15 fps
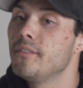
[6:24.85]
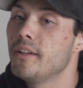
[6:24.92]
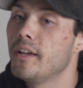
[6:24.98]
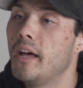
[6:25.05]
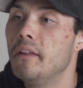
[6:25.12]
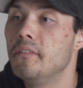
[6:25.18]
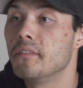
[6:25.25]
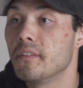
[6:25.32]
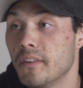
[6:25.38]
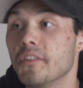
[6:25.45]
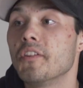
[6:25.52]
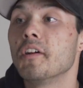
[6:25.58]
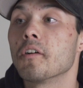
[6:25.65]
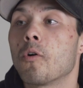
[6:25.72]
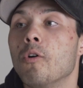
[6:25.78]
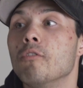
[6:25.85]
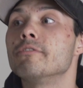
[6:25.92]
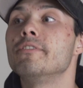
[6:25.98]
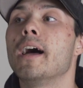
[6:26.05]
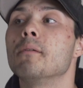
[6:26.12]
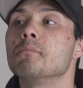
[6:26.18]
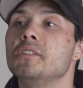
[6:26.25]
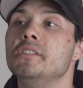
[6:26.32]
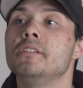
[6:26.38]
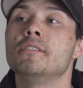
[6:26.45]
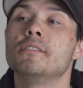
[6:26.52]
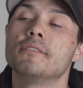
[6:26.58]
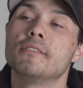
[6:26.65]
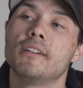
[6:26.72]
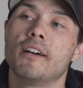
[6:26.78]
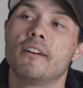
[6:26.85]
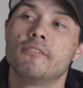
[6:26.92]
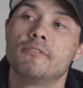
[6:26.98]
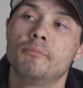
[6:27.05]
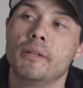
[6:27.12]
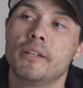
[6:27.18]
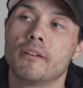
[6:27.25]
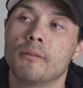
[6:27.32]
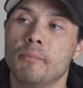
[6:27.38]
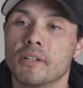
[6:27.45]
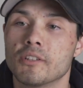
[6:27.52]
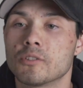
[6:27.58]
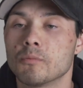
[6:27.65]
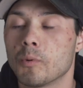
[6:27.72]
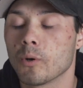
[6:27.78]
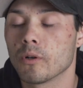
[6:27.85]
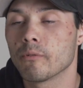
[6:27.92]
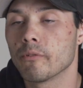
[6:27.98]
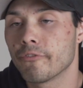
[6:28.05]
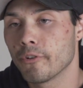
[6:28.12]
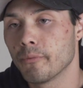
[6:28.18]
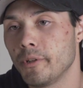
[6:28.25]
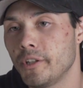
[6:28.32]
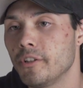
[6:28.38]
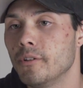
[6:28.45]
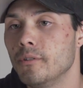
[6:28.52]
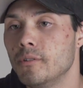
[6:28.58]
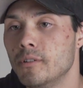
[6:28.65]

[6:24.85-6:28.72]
and their whole family have been a big support for me too.